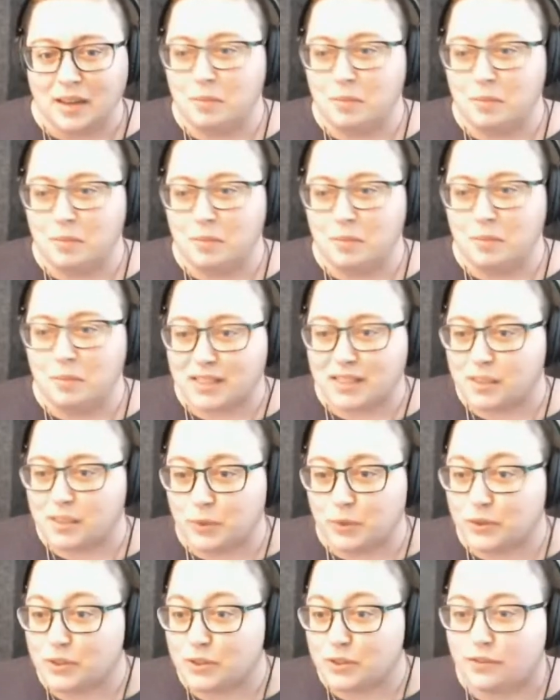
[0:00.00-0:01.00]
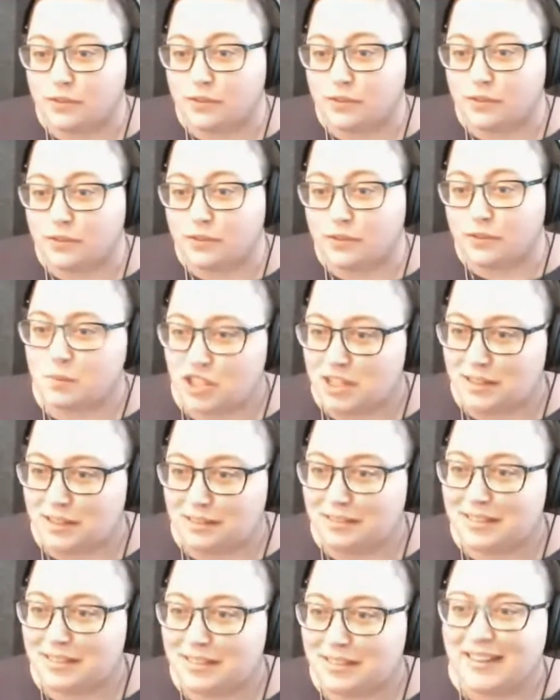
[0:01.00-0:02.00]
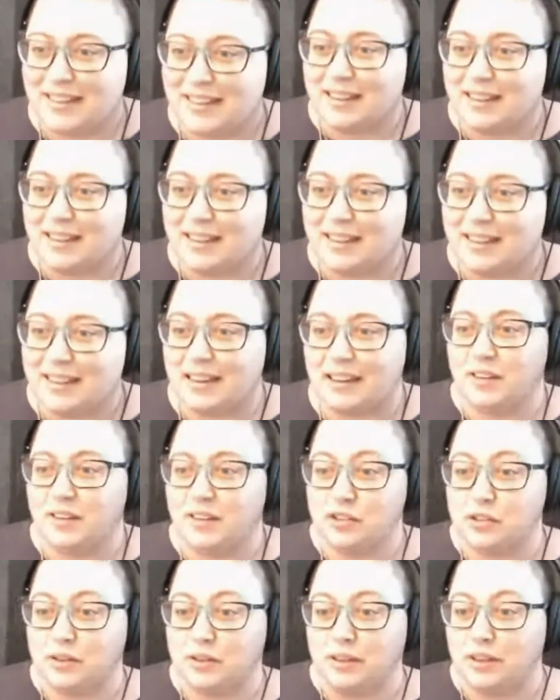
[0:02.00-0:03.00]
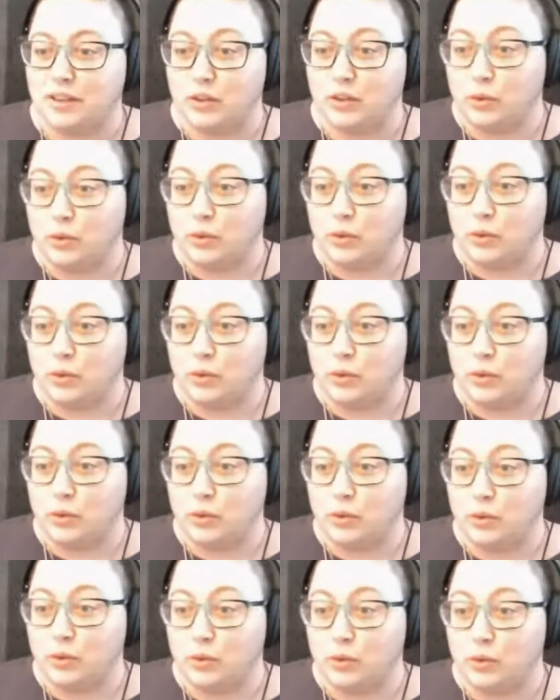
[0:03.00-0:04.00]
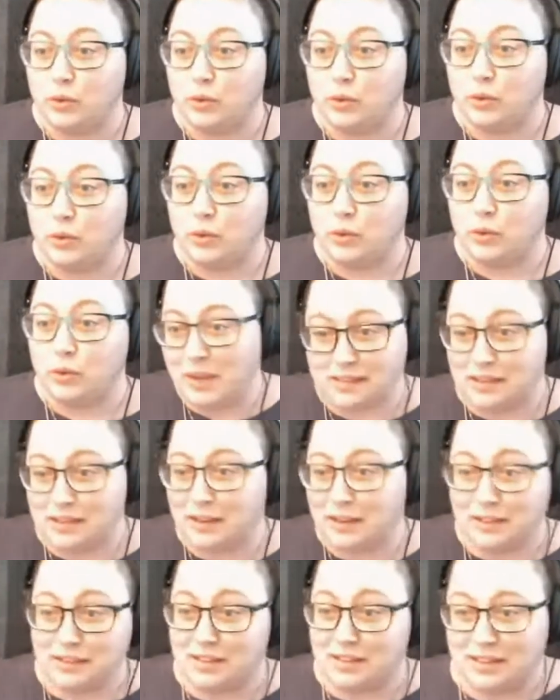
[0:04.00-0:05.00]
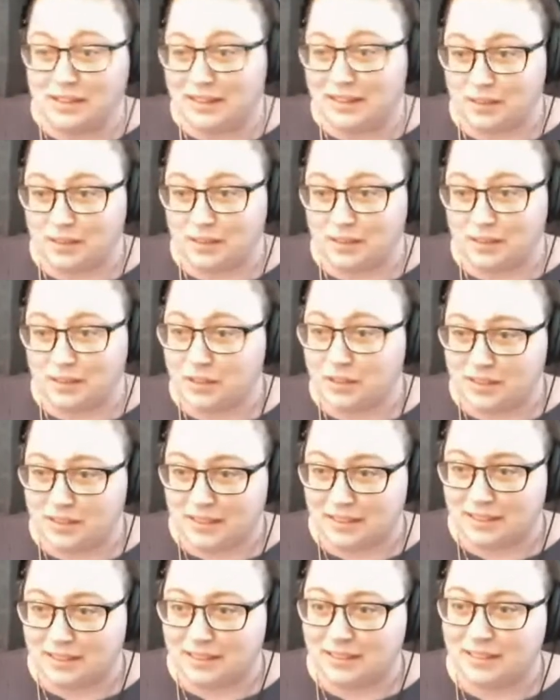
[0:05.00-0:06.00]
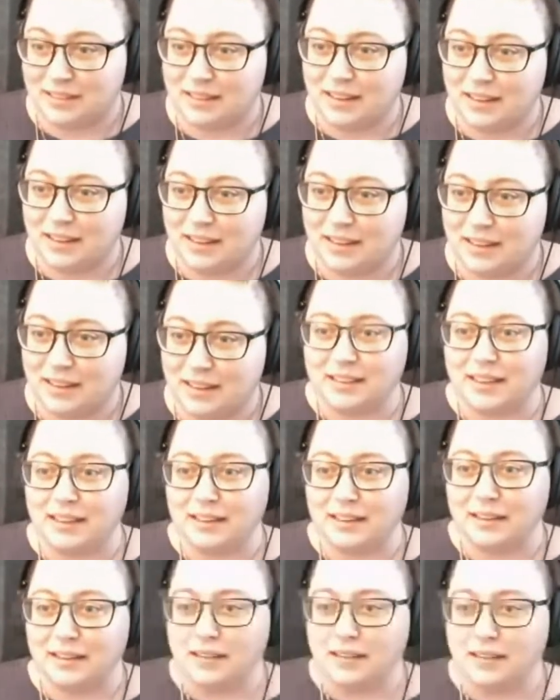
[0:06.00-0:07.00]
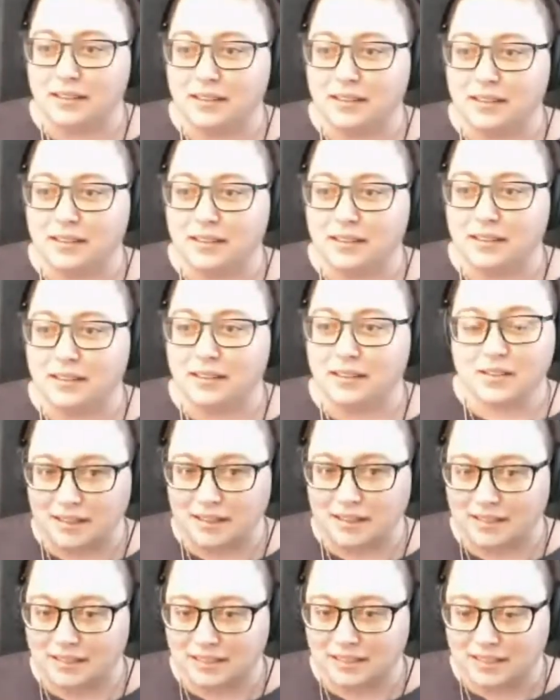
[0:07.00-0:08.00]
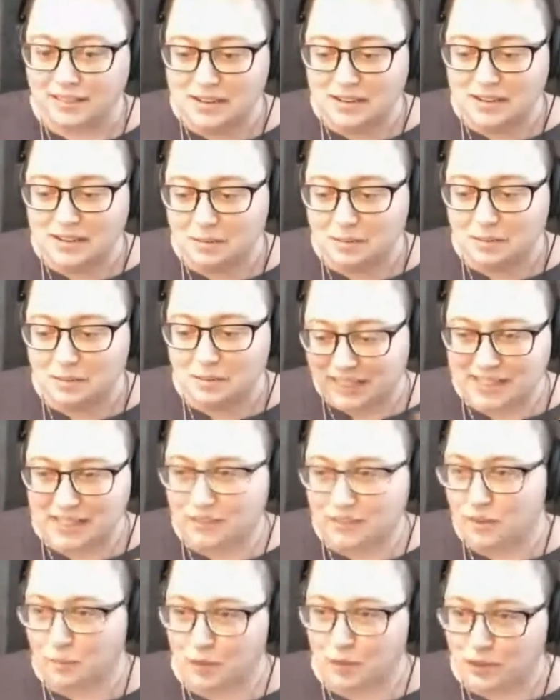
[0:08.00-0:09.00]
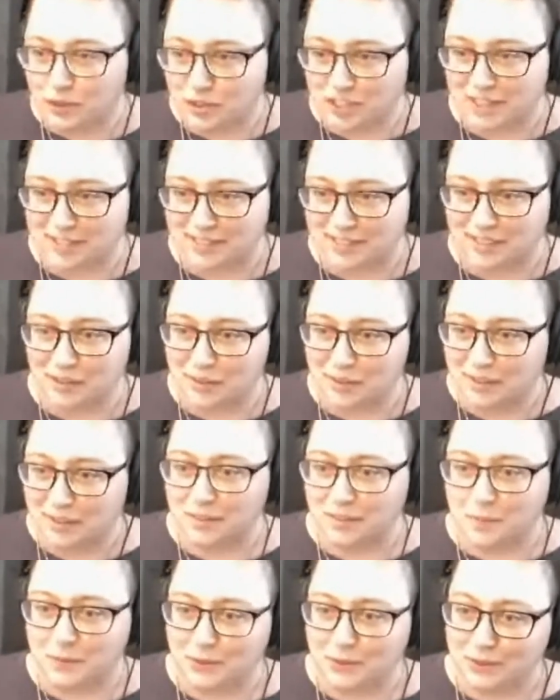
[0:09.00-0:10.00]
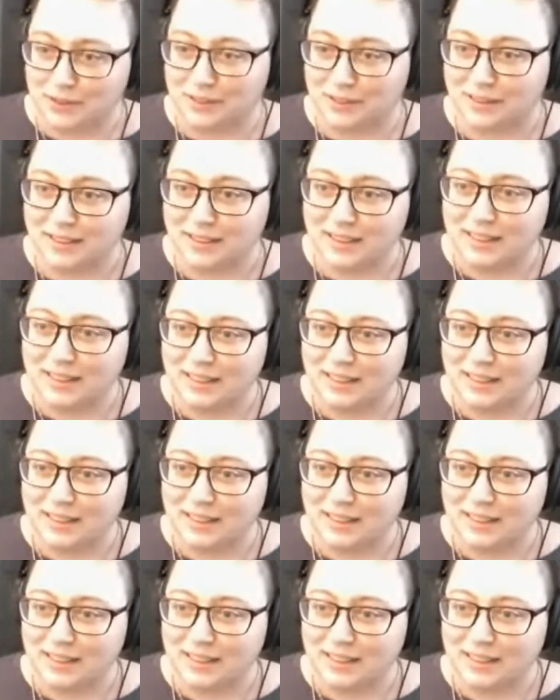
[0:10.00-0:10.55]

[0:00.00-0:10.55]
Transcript: impossible to fix machine, and eventually you fail and pass it on to the next person. Like there's such a complexity of emotion that you can explore